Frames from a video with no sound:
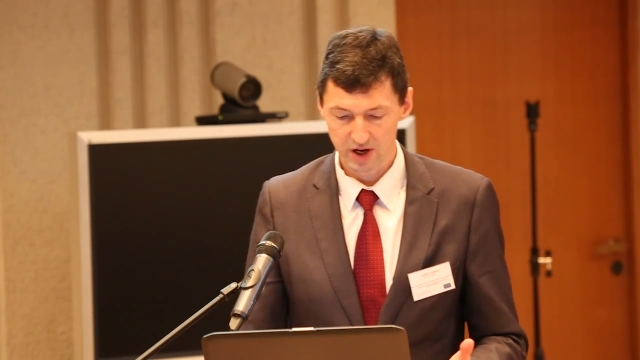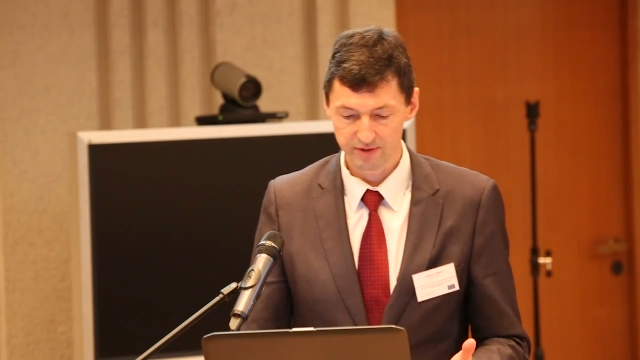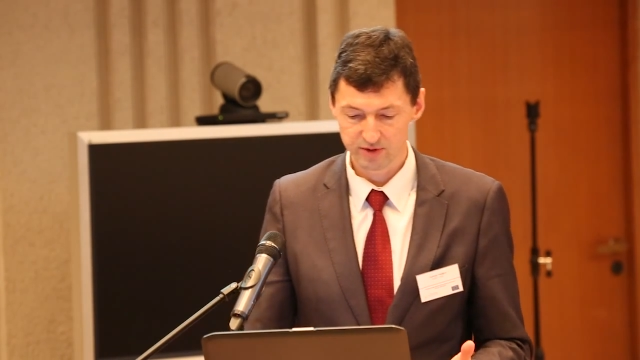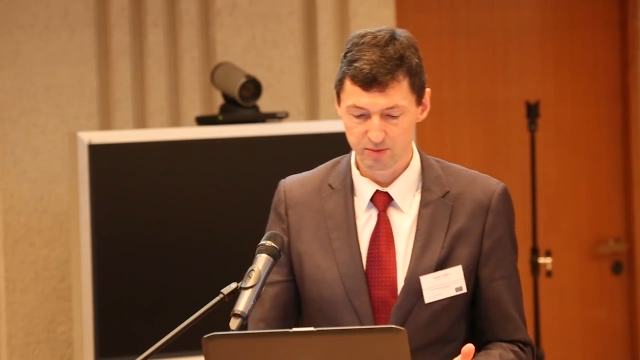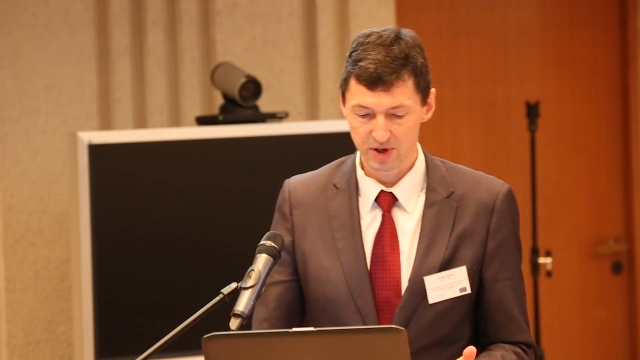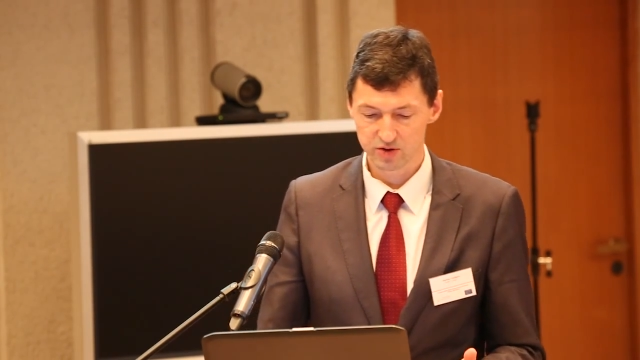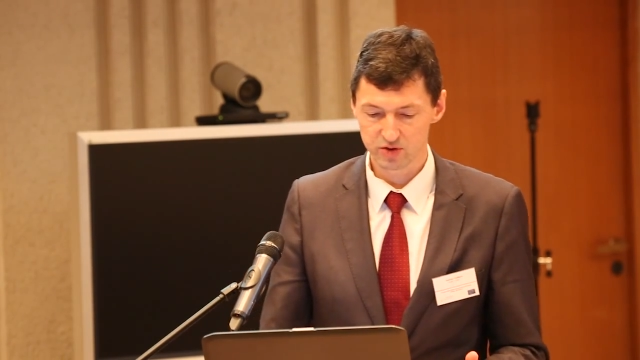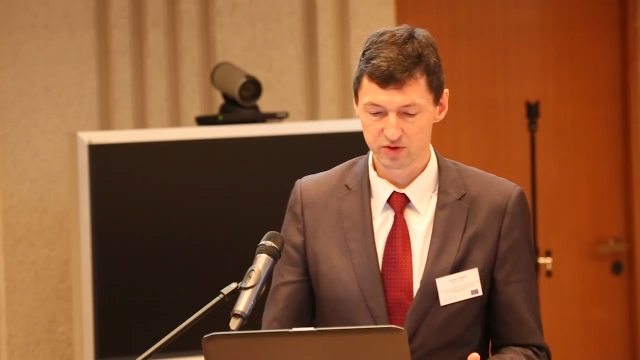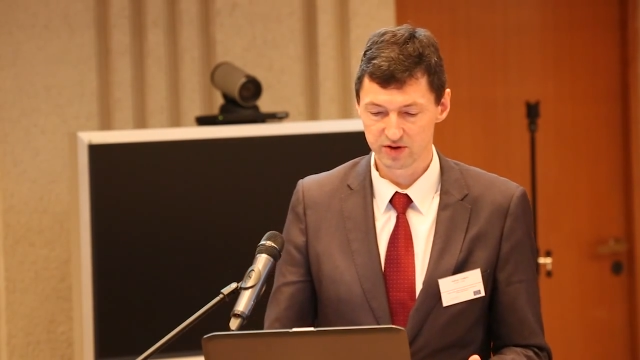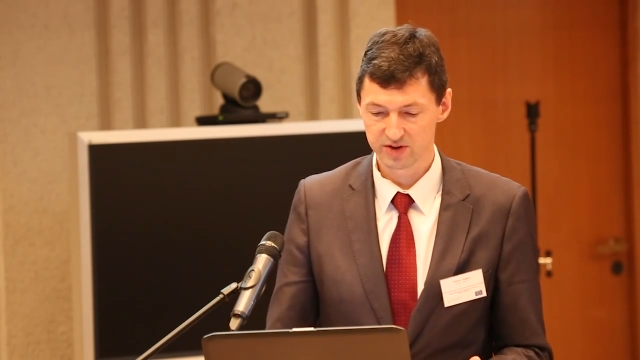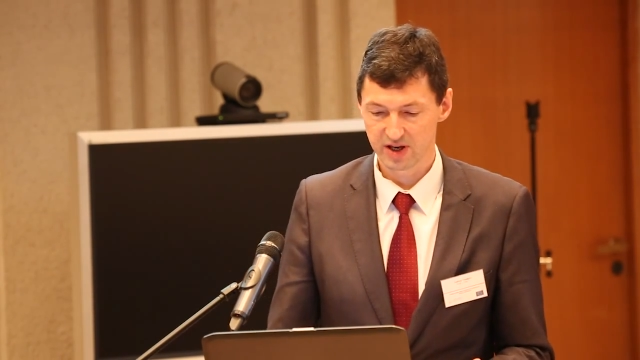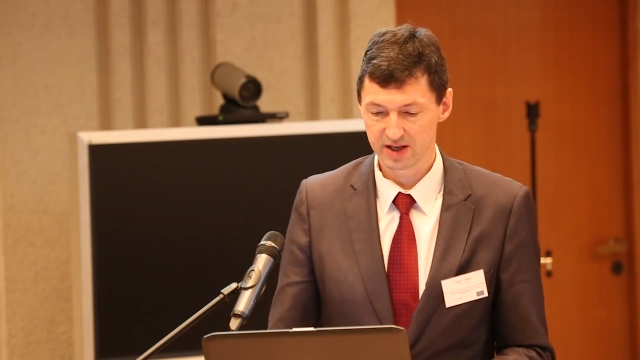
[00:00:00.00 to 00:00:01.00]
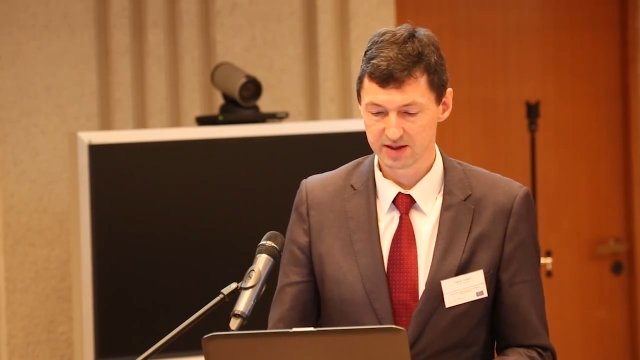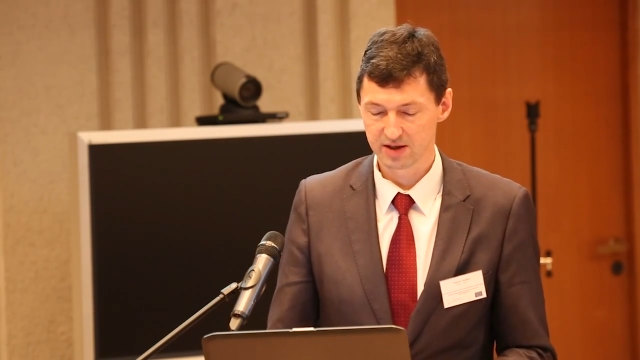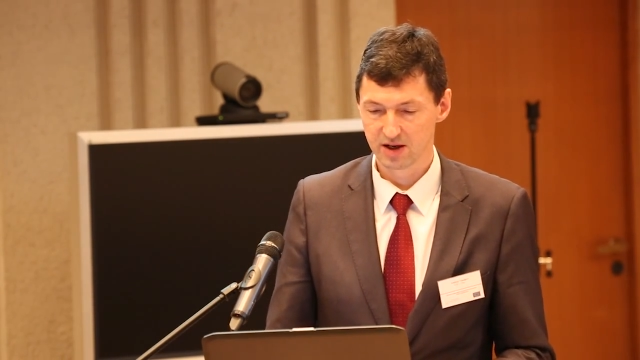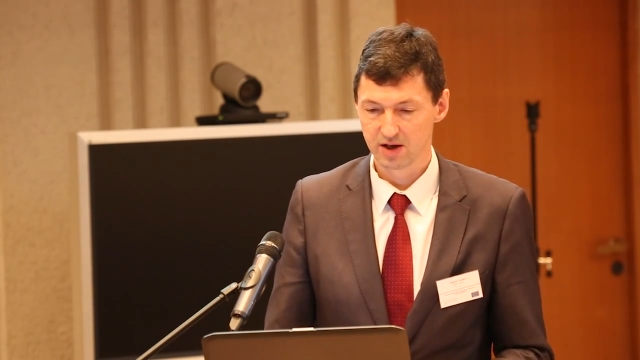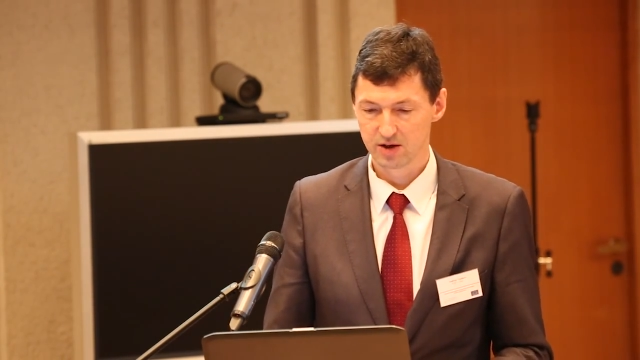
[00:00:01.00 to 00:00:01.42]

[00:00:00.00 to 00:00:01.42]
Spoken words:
have to make sure that